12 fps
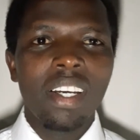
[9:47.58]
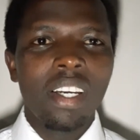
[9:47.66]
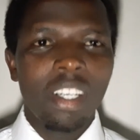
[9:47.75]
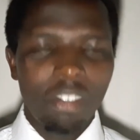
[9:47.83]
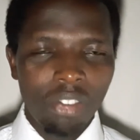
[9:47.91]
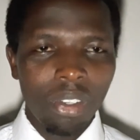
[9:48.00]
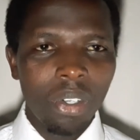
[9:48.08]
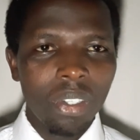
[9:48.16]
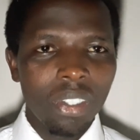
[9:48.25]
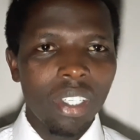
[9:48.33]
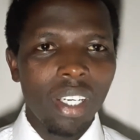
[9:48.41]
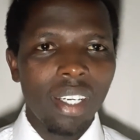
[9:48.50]

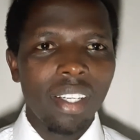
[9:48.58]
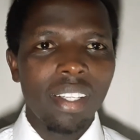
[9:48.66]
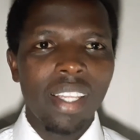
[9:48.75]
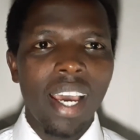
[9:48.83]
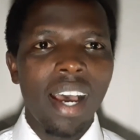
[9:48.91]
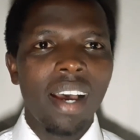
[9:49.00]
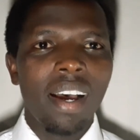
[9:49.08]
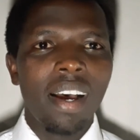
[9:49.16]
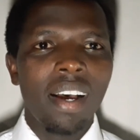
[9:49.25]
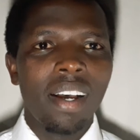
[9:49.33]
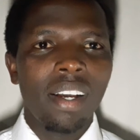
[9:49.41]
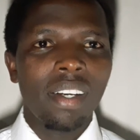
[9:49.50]
refused,
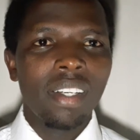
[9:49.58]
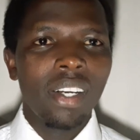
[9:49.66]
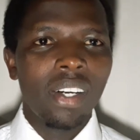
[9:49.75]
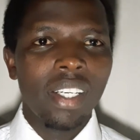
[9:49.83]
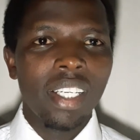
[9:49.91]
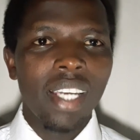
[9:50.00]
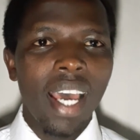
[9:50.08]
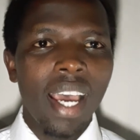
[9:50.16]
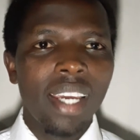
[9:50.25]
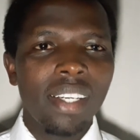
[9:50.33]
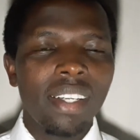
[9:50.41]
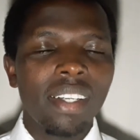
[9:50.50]

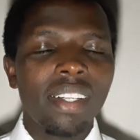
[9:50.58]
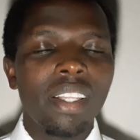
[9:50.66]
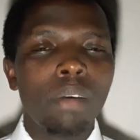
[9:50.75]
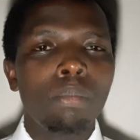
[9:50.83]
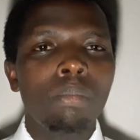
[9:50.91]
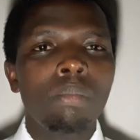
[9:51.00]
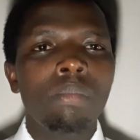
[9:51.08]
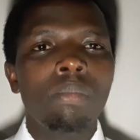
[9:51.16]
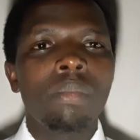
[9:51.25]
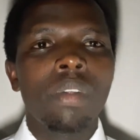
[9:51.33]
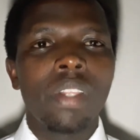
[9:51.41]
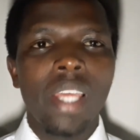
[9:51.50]
denied them
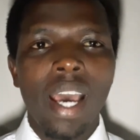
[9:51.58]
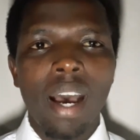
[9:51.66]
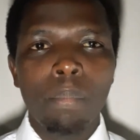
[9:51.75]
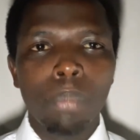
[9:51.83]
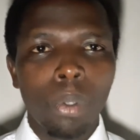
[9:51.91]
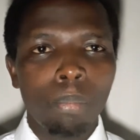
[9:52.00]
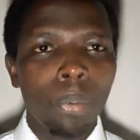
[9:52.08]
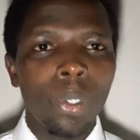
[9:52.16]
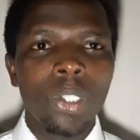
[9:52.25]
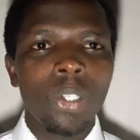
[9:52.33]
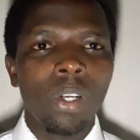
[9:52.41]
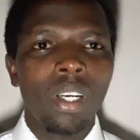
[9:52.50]
their
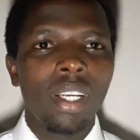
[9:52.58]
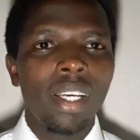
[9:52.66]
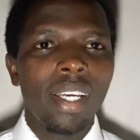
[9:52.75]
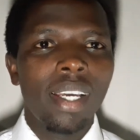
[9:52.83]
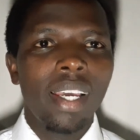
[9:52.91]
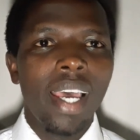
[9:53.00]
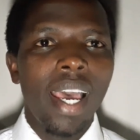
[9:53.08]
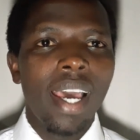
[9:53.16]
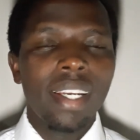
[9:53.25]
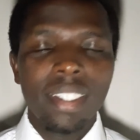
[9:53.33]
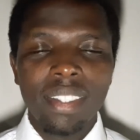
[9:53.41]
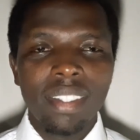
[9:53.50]
proposal.
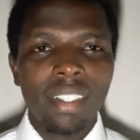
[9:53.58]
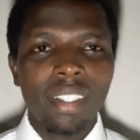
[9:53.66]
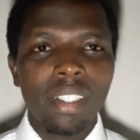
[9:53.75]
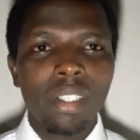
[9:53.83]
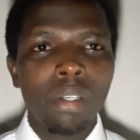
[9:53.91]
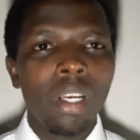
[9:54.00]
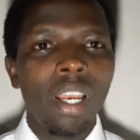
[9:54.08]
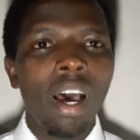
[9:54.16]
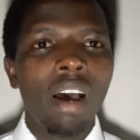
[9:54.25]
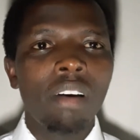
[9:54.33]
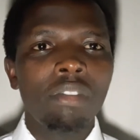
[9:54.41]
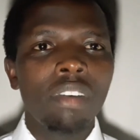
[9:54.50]
And his
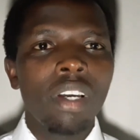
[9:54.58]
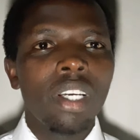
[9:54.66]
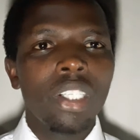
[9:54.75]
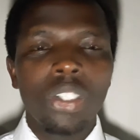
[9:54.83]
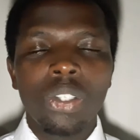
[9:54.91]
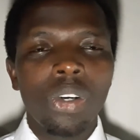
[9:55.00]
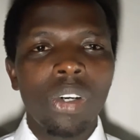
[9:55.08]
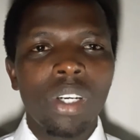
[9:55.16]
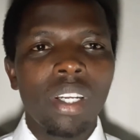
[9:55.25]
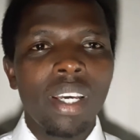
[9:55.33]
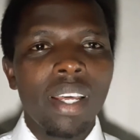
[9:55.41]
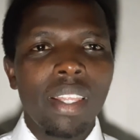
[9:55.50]
love, he
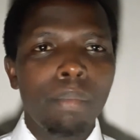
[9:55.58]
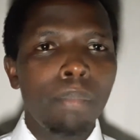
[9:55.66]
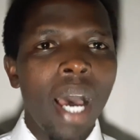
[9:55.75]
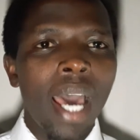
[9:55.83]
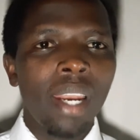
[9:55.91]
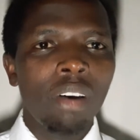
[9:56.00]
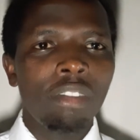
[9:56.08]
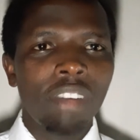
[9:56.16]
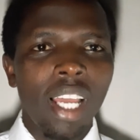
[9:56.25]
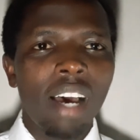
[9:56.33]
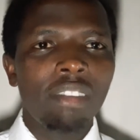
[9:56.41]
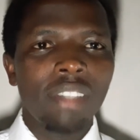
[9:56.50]
showed the manner of
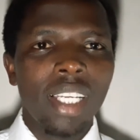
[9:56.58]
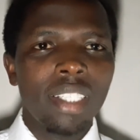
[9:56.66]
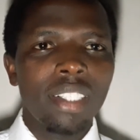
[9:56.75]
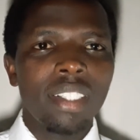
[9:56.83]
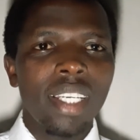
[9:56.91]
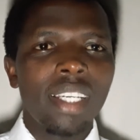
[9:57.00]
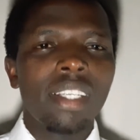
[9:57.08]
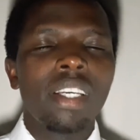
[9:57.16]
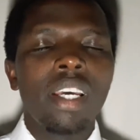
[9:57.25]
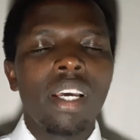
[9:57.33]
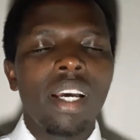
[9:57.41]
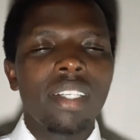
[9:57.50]
love that he said
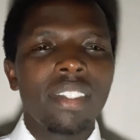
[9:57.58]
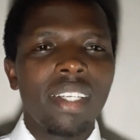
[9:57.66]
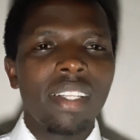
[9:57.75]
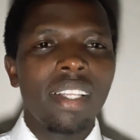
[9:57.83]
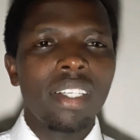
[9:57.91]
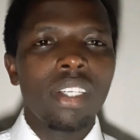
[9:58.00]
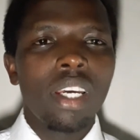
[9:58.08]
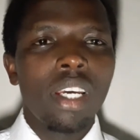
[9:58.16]
that